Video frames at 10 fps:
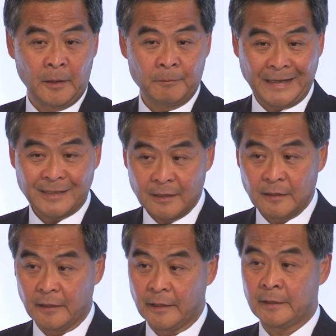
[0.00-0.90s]

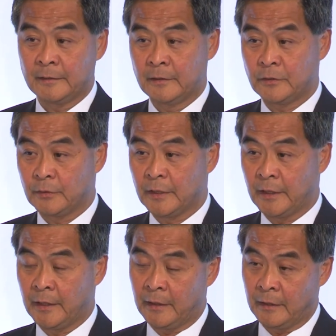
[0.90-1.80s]
particularly to
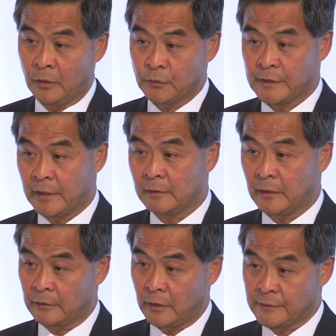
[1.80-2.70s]
the low-skill
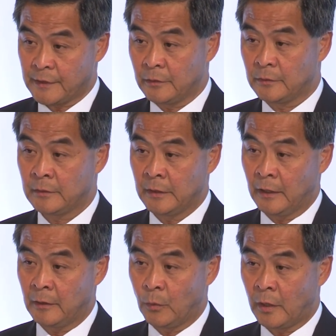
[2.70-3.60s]
or non-skill
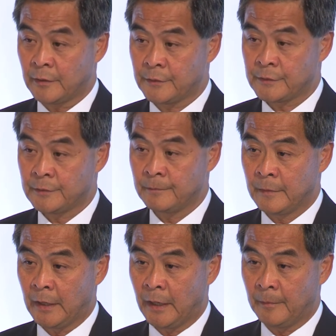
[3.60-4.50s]
workers
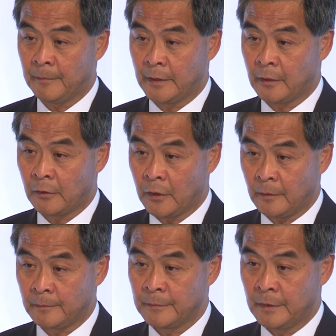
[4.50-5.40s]
in Hong
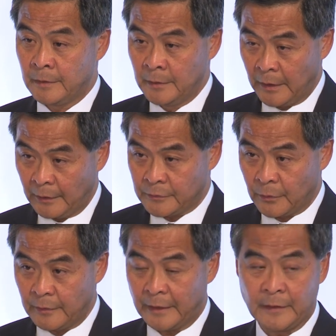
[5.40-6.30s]
Kong. And
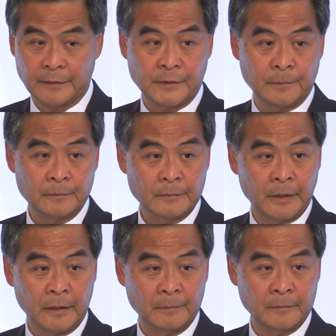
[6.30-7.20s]
so that has a
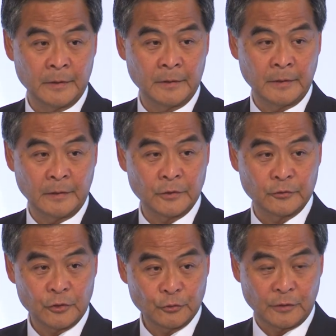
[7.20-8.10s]

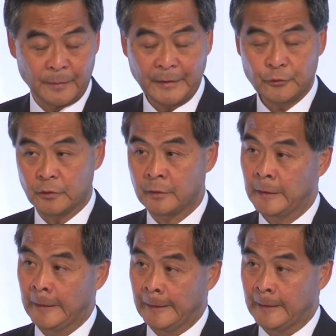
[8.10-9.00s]
social dimension
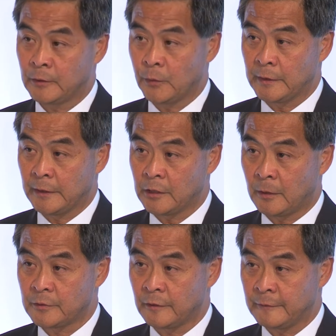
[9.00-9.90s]
to it in
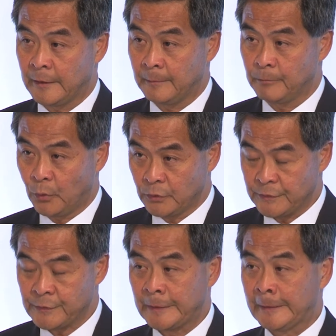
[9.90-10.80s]
terms of importance.